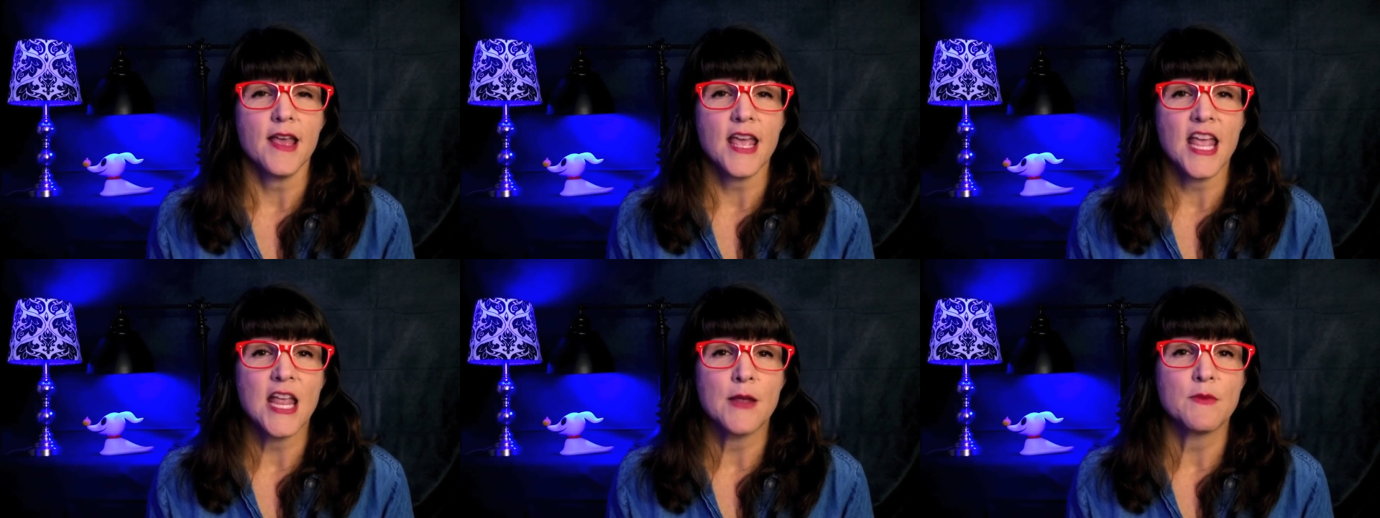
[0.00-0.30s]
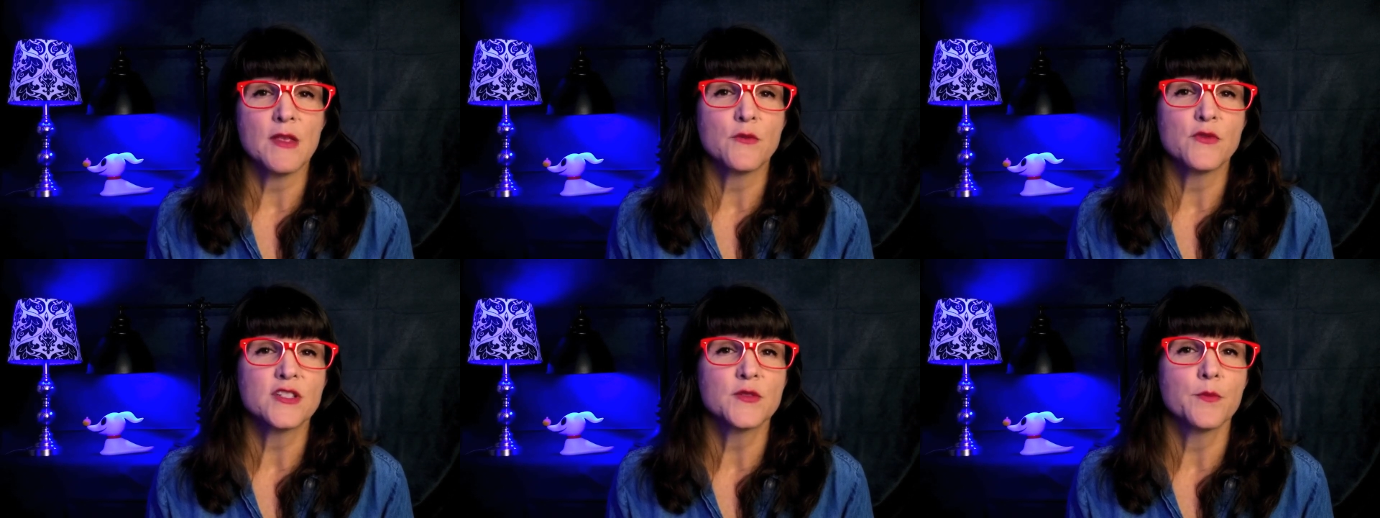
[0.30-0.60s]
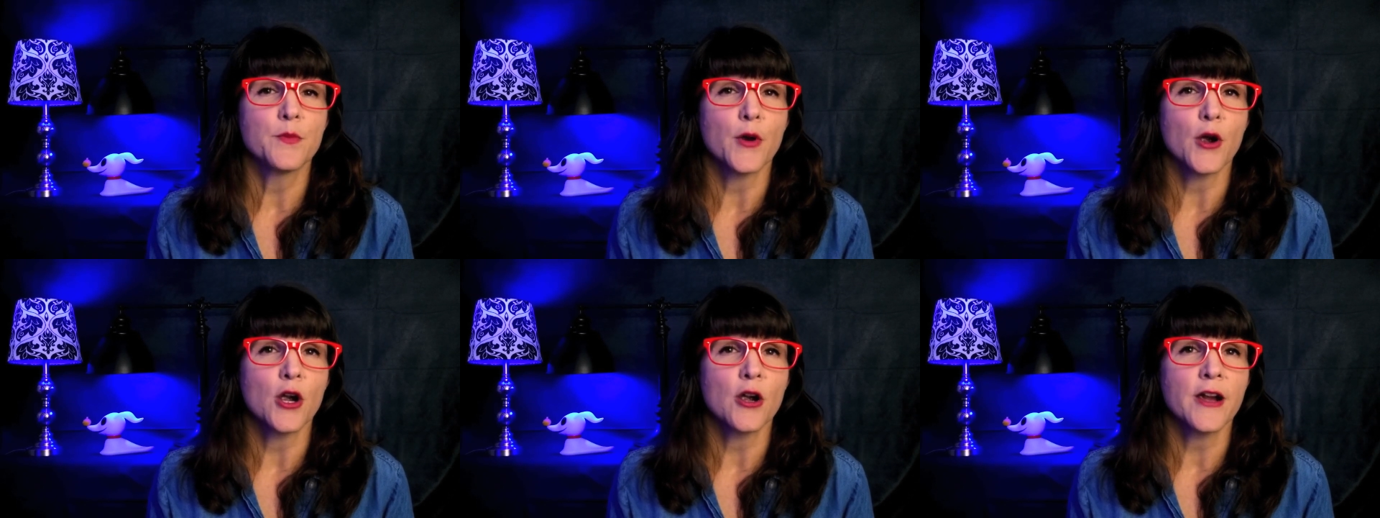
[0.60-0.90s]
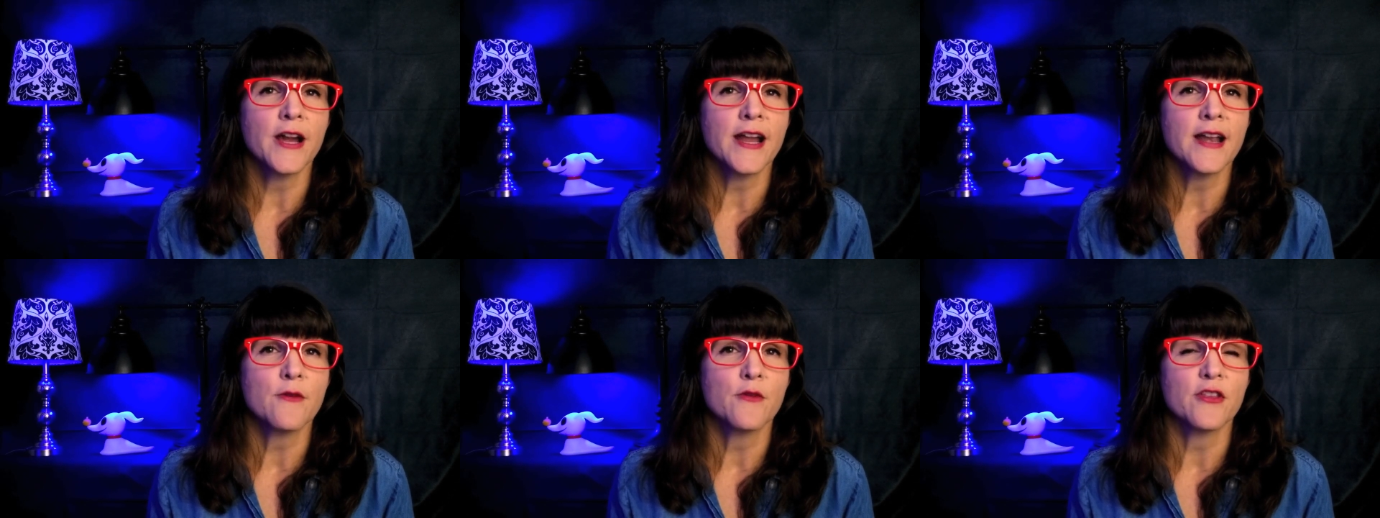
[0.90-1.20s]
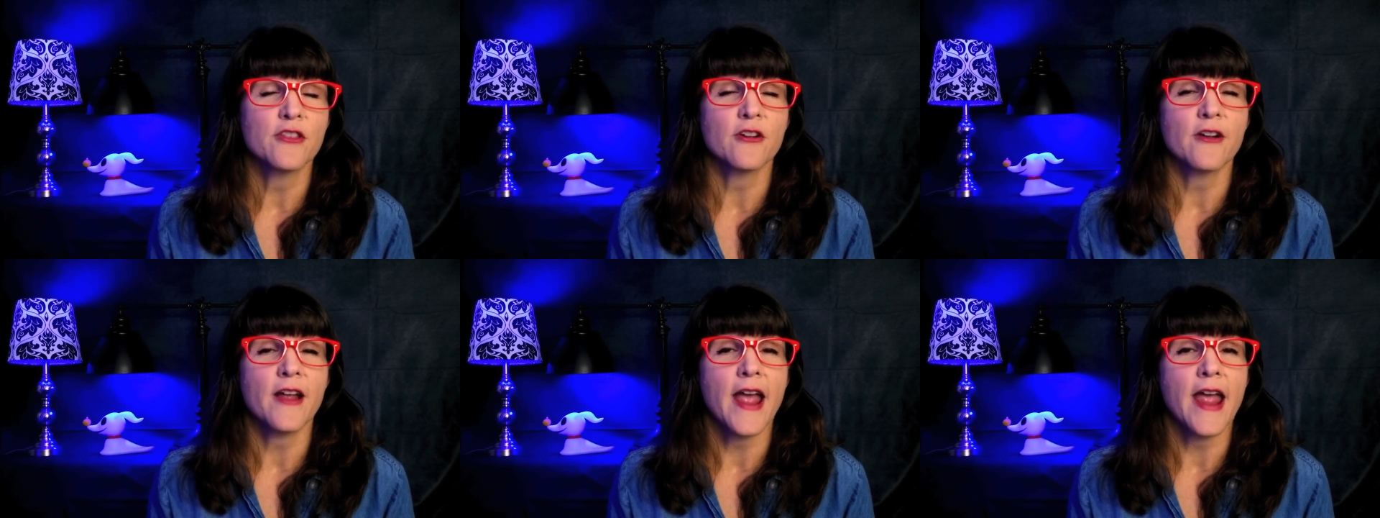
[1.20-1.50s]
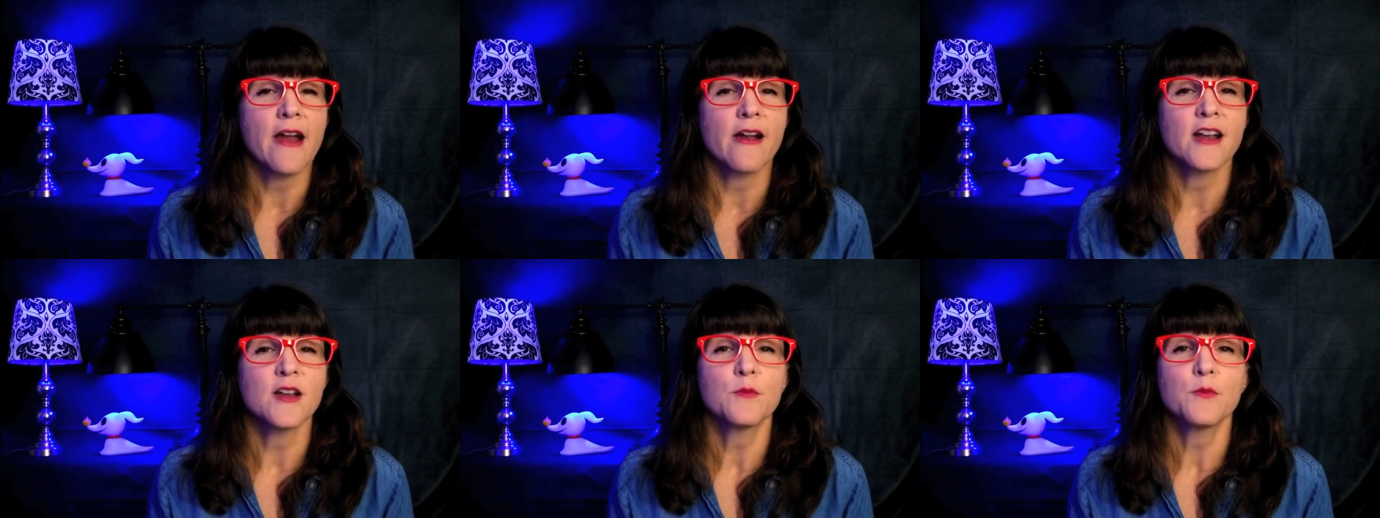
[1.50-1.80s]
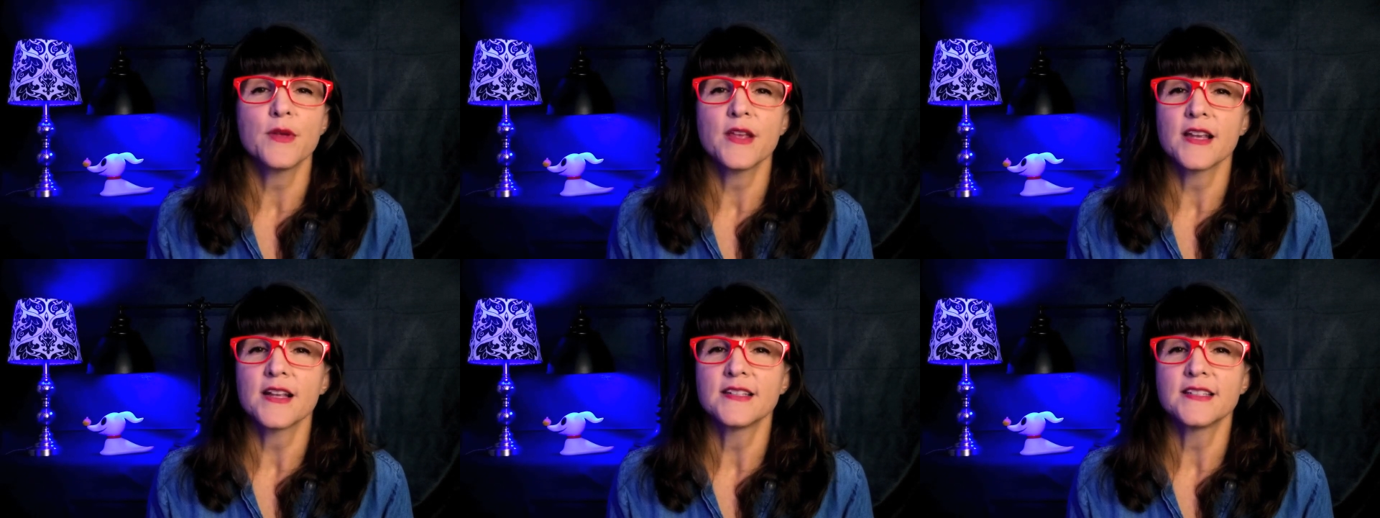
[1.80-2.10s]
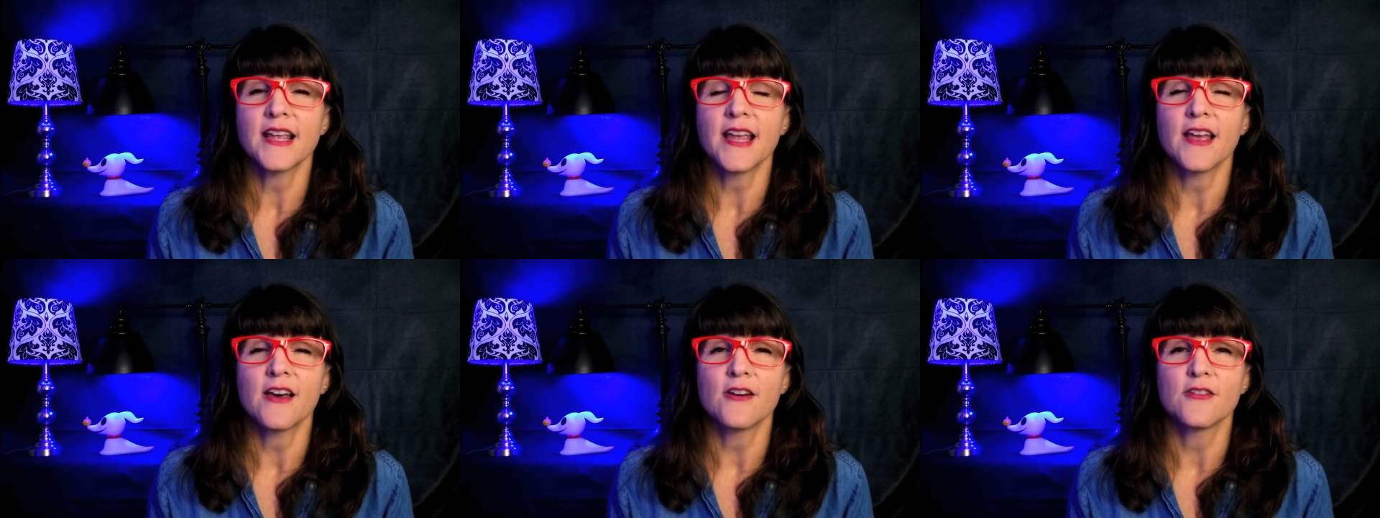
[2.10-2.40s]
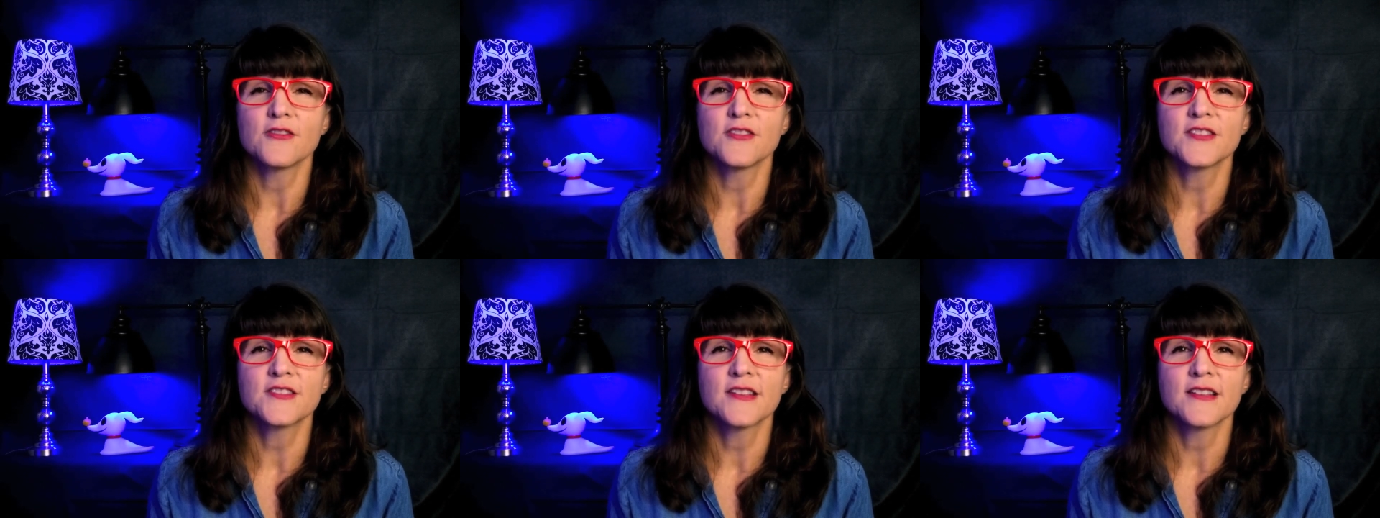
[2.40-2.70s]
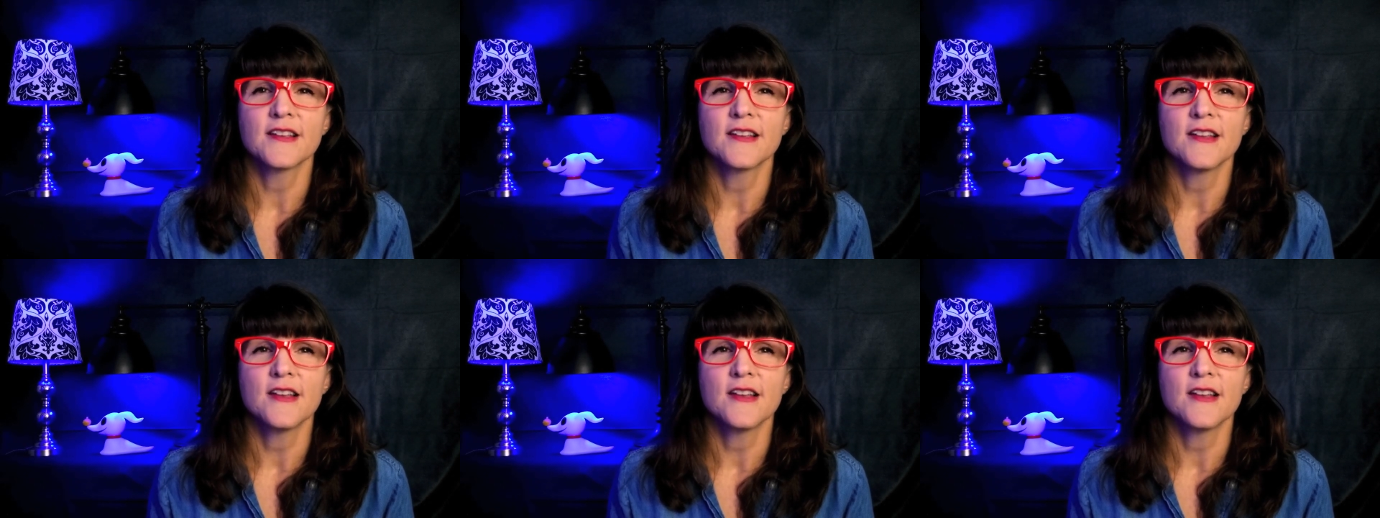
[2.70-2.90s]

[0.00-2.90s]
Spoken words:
Amy was buried with her hair in pigtails,